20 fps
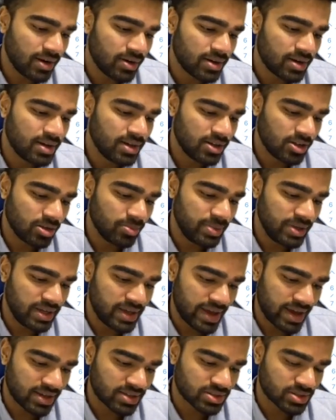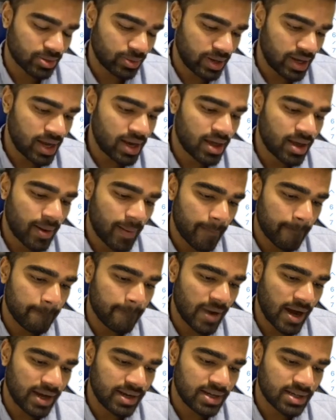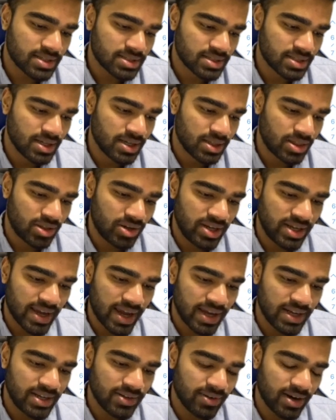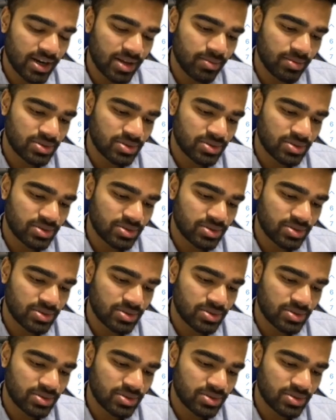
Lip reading: it will be x squared minus 3a divided,